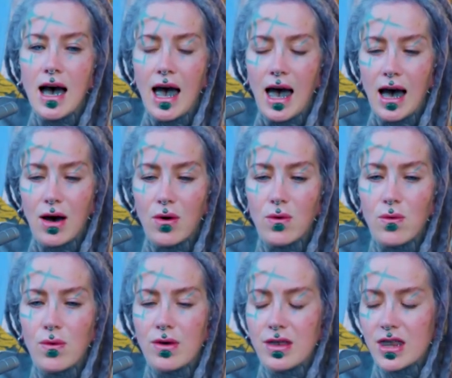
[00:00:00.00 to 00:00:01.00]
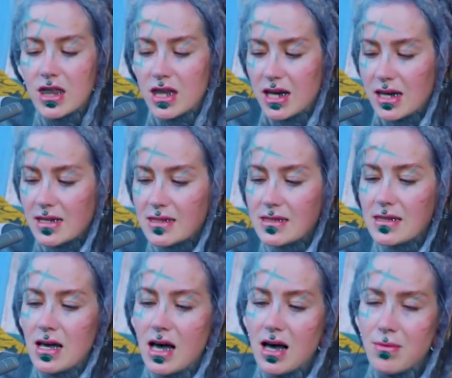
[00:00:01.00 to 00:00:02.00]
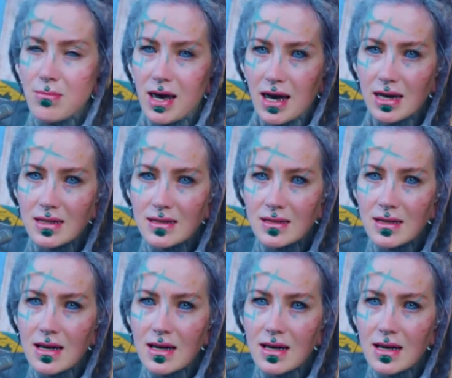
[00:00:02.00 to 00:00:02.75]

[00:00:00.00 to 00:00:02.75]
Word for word: how things are made,